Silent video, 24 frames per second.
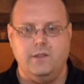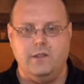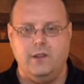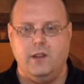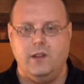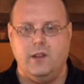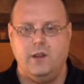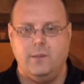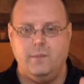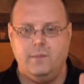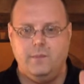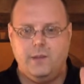
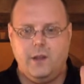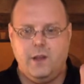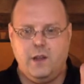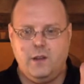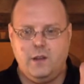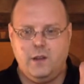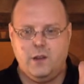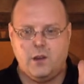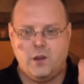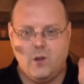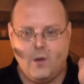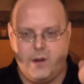you know,
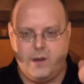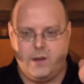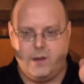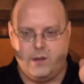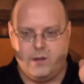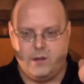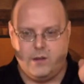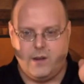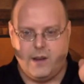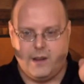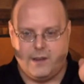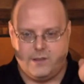you're going
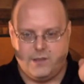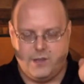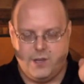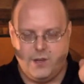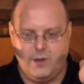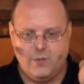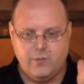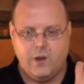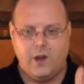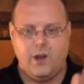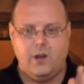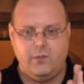you, you got
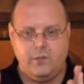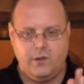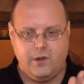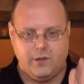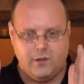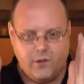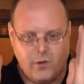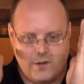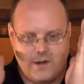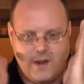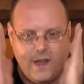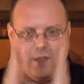two ro-
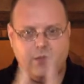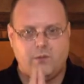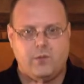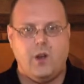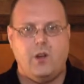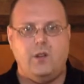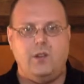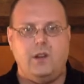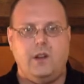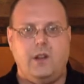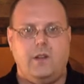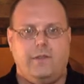you're going down the
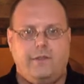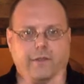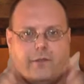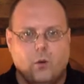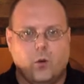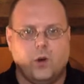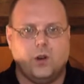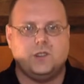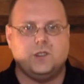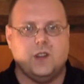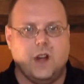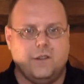road and it
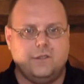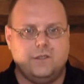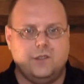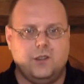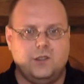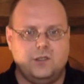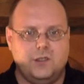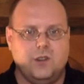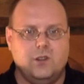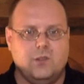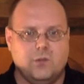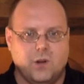forks off
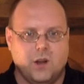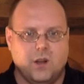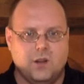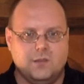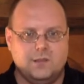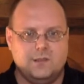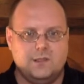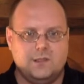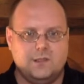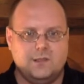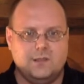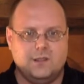into two
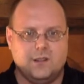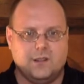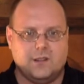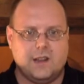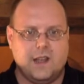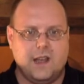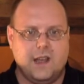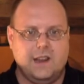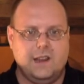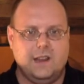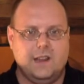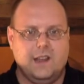roads.
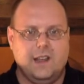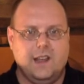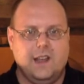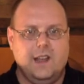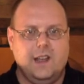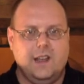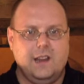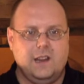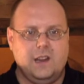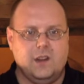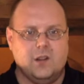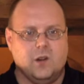Okay,
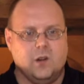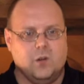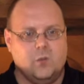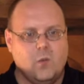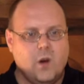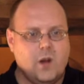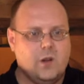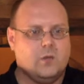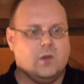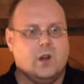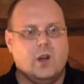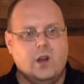you know, on
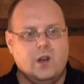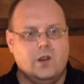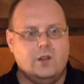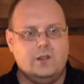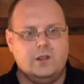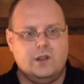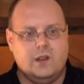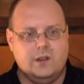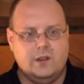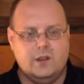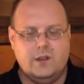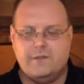one
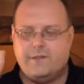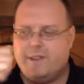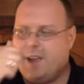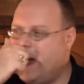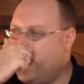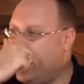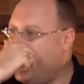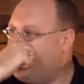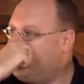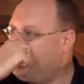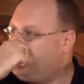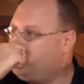road you've
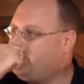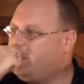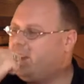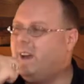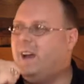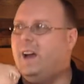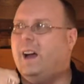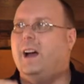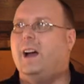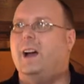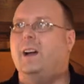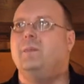got
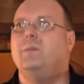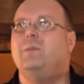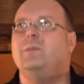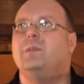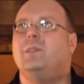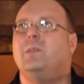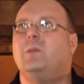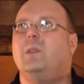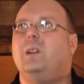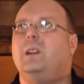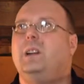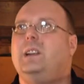uh,
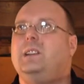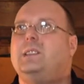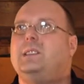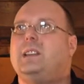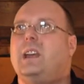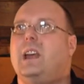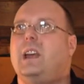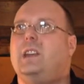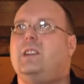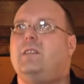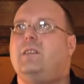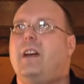what did he
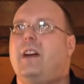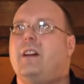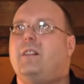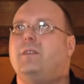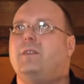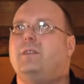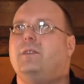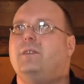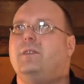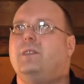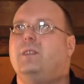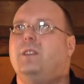say? You
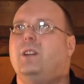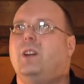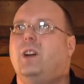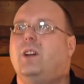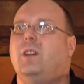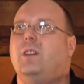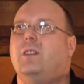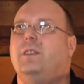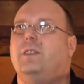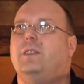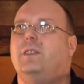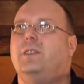have
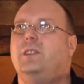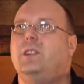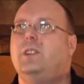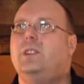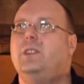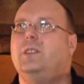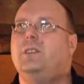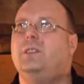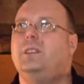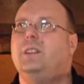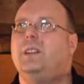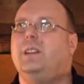
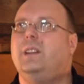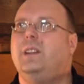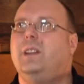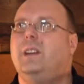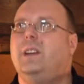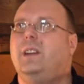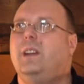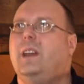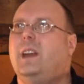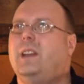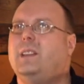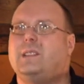fruit
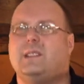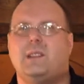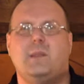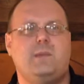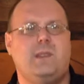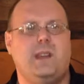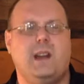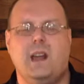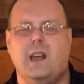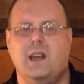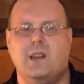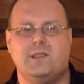and
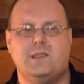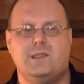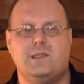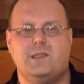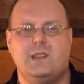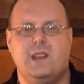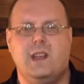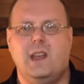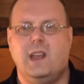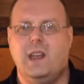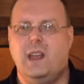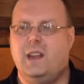something
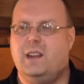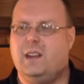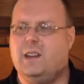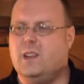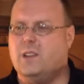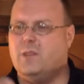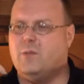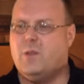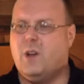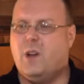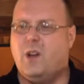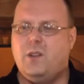else, and the
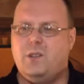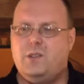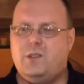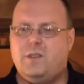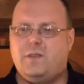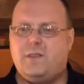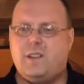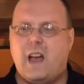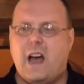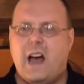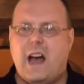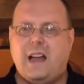other road
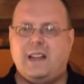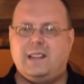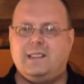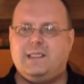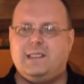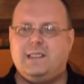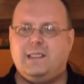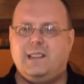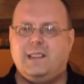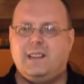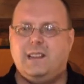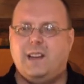you've
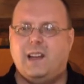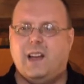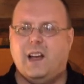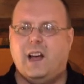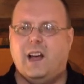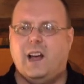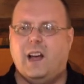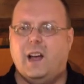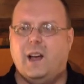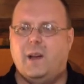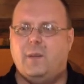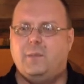got.
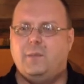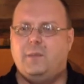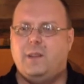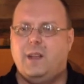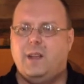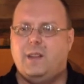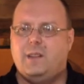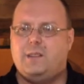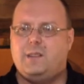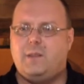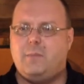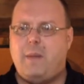Um,
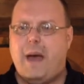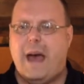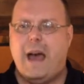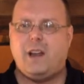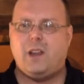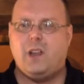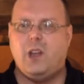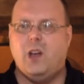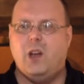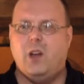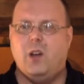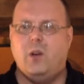
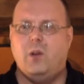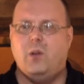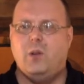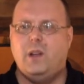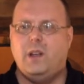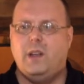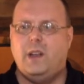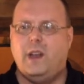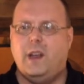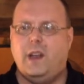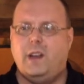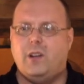
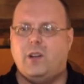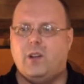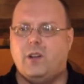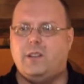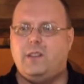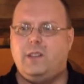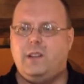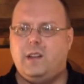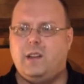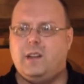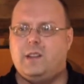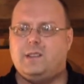tobacco and
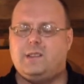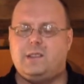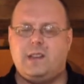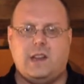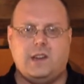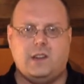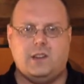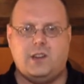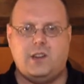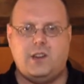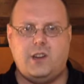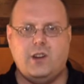earthiness
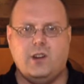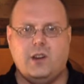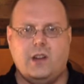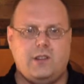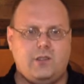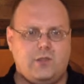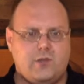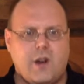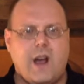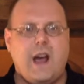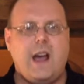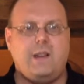and, cure,
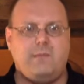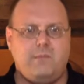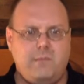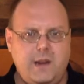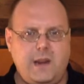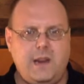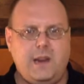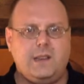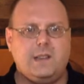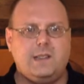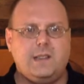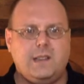and dried
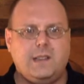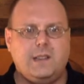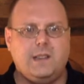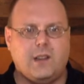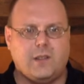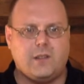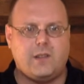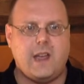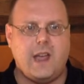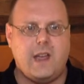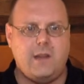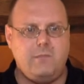meat,
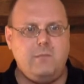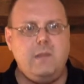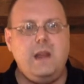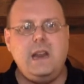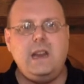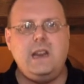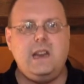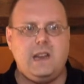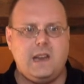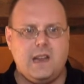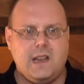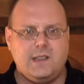okay,
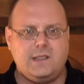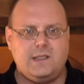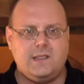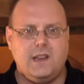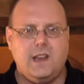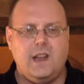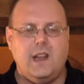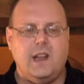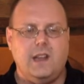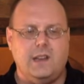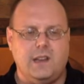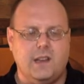
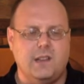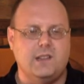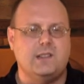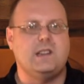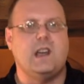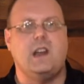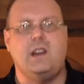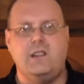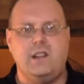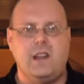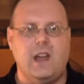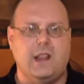meatiness. the other
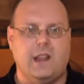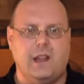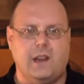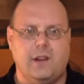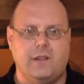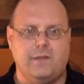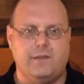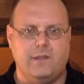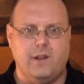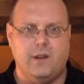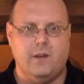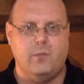side, you got
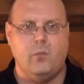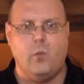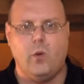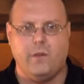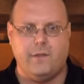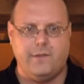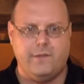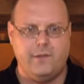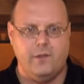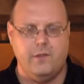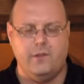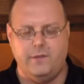like a, a
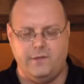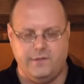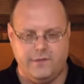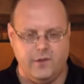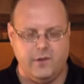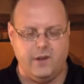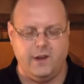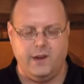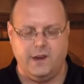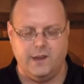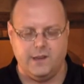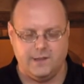more fruit
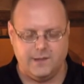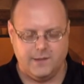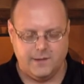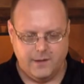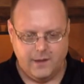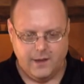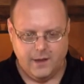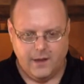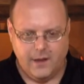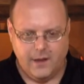fruitiness.